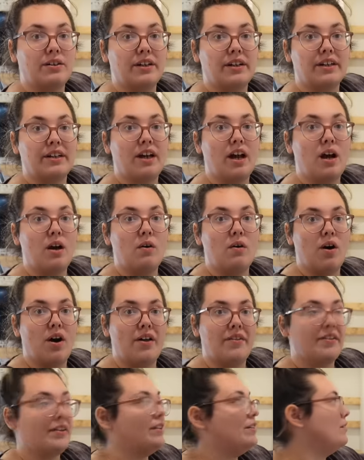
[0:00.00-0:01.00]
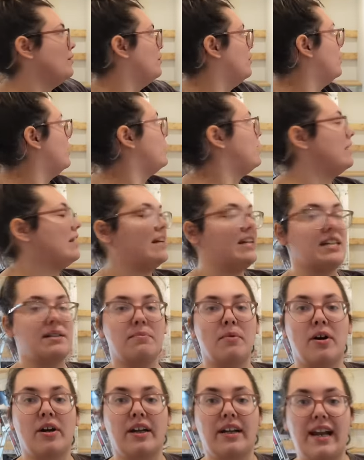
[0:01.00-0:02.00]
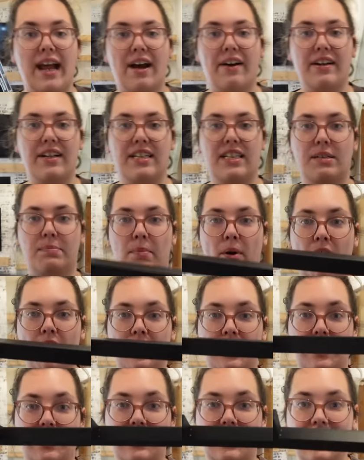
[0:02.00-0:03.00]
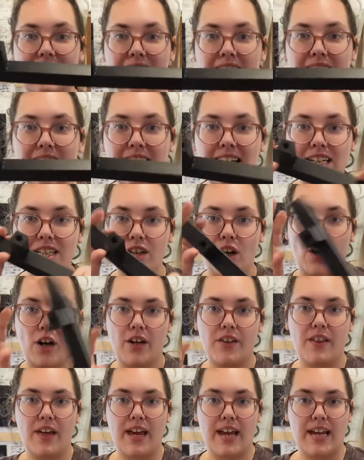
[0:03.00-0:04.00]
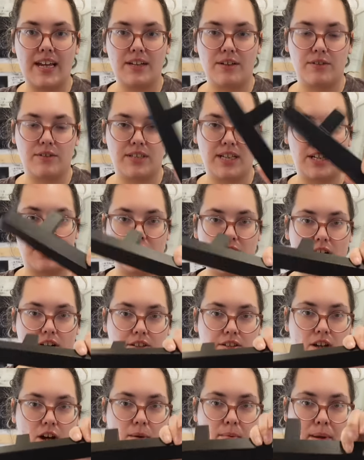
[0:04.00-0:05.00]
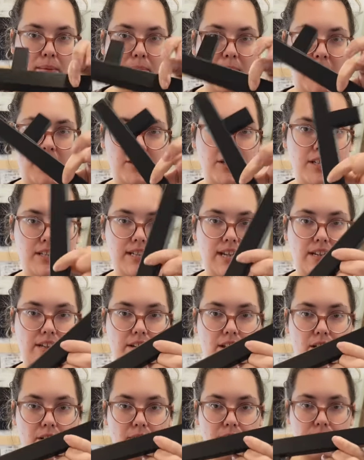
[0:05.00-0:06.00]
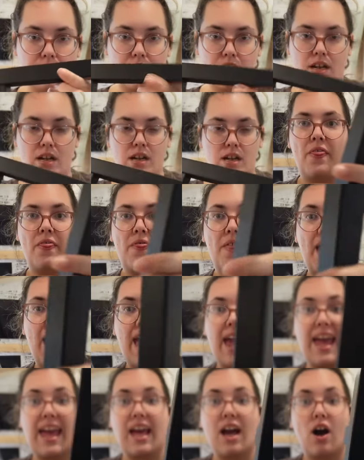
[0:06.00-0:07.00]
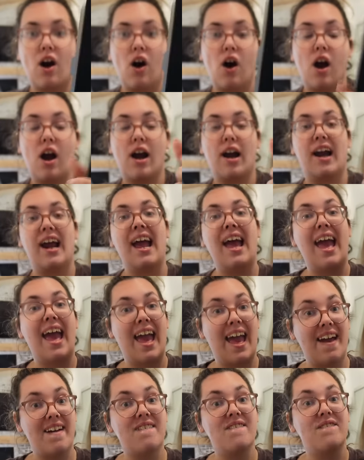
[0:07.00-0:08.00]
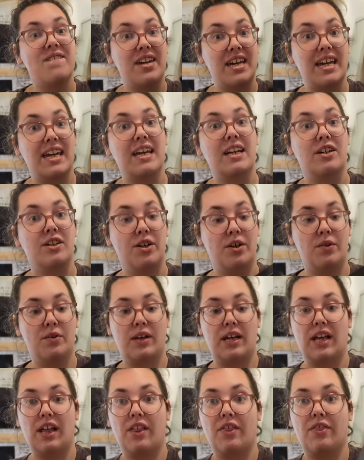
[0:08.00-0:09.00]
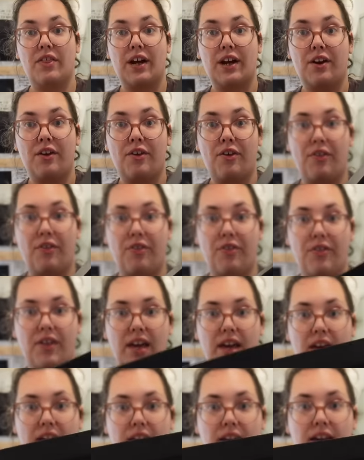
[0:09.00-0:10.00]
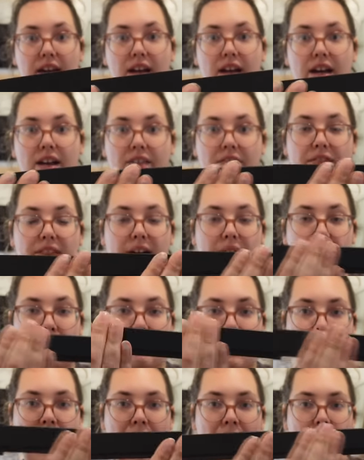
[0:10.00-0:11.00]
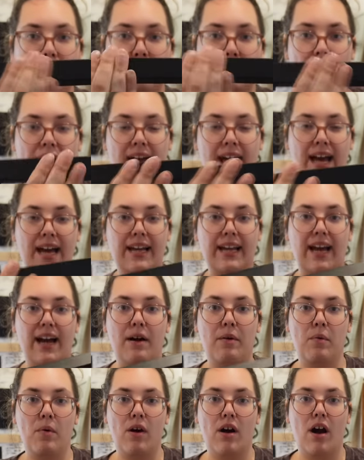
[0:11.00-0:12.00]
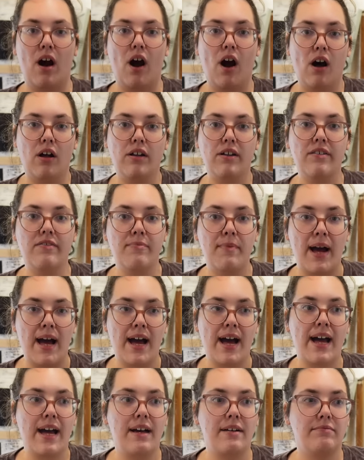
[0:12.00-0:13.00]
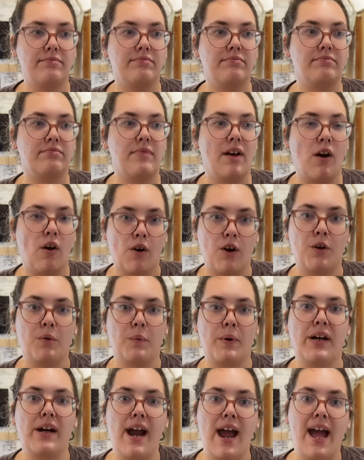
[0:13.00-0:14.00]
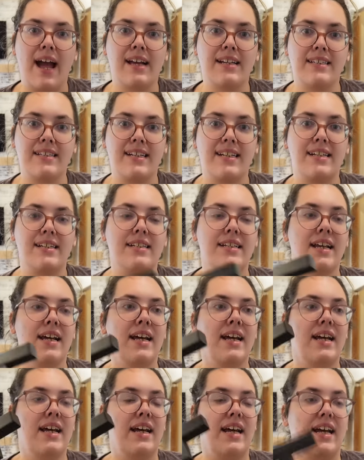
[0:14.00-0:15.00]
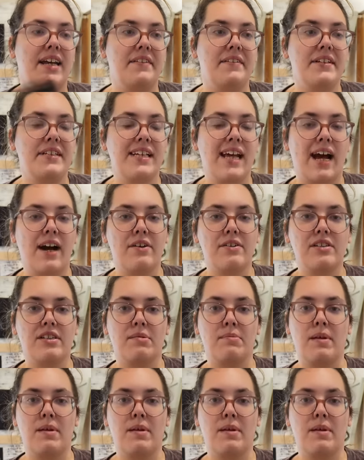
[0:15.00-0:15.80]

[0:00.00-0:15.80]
go on the door and he's marking out his spots. These are the handles that y'all saw me purchase at Lowe's. They are heavy duty. They're thick. They're matte black. I want all of my hardware accents in this house to